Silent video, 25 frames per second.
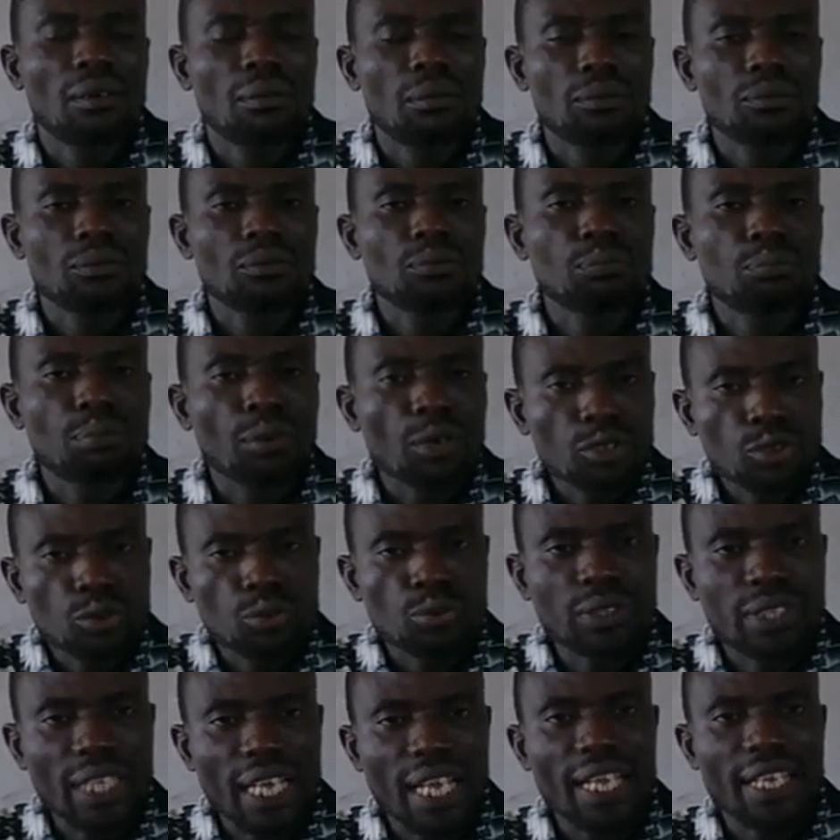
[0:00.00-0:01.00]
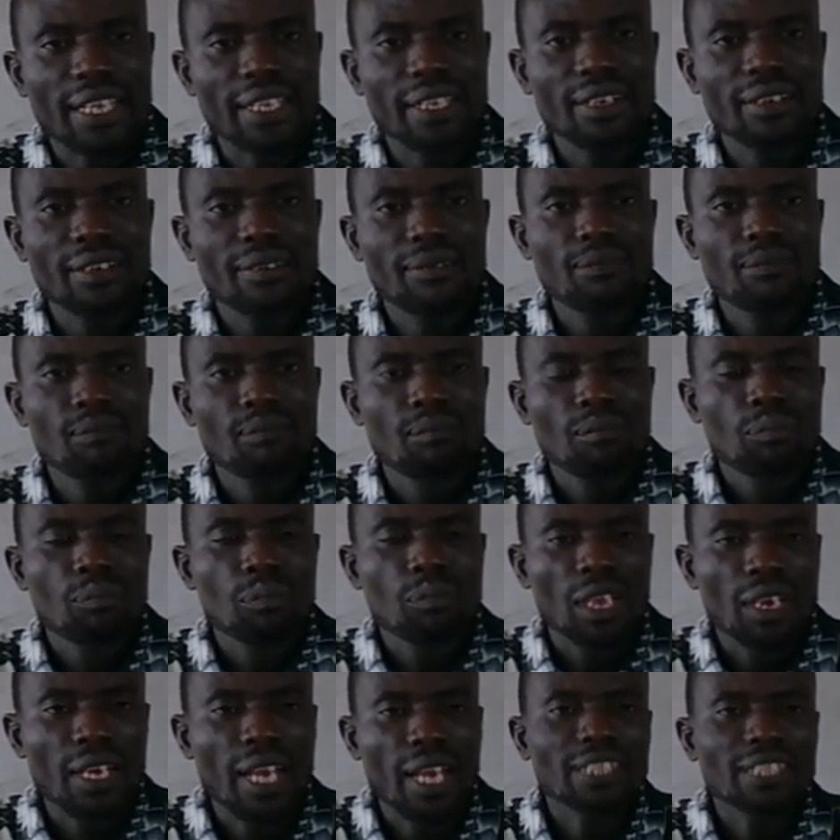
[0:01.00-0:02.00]
But today,
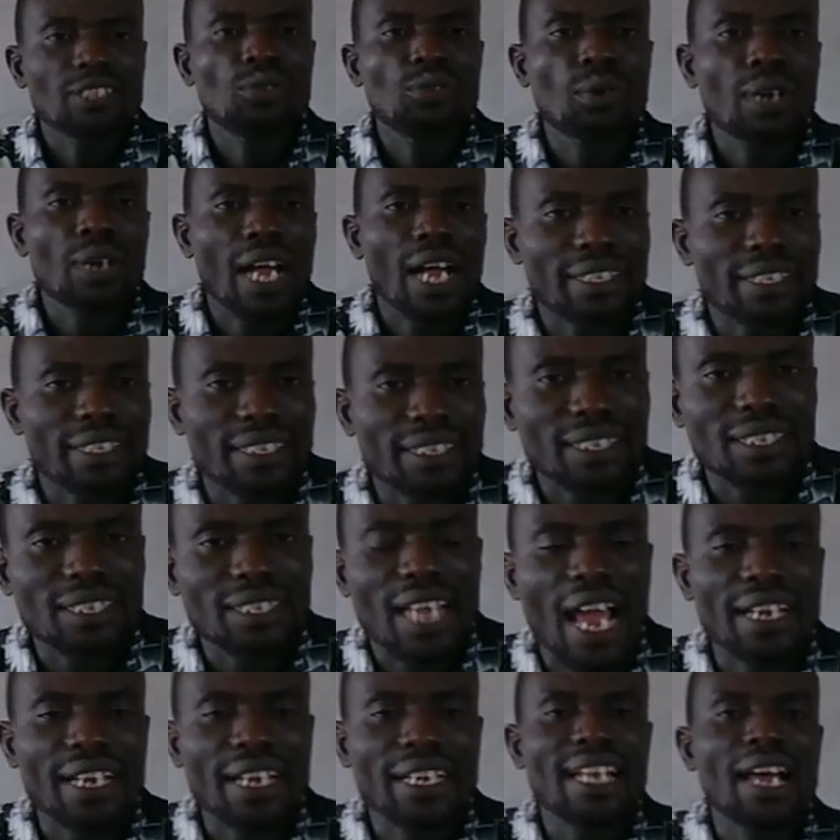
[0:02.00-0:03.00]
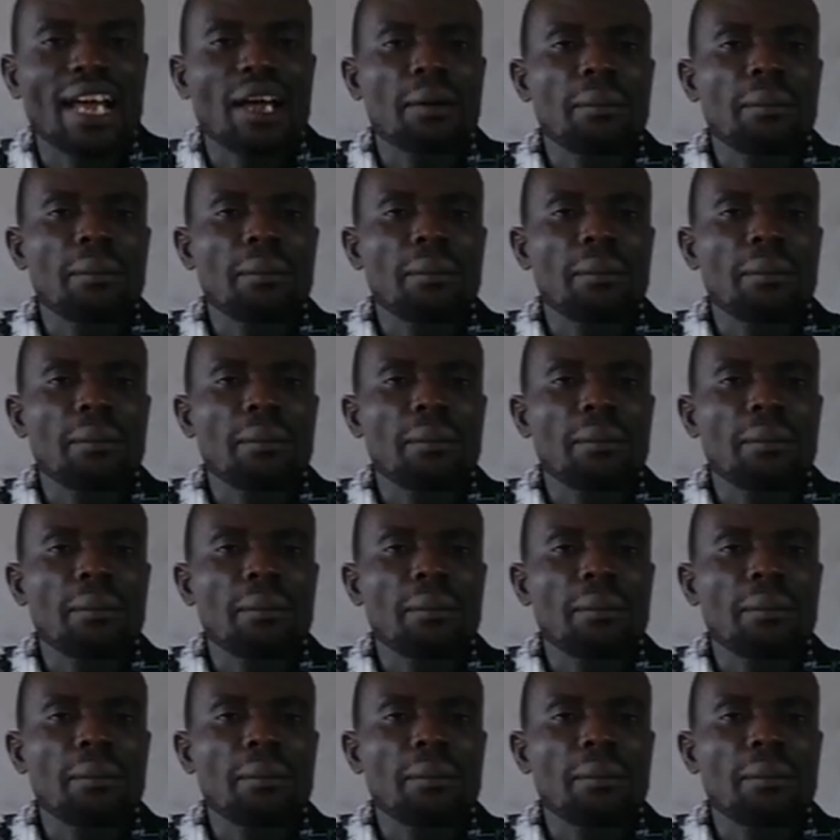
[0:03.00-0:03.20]
Let's look at another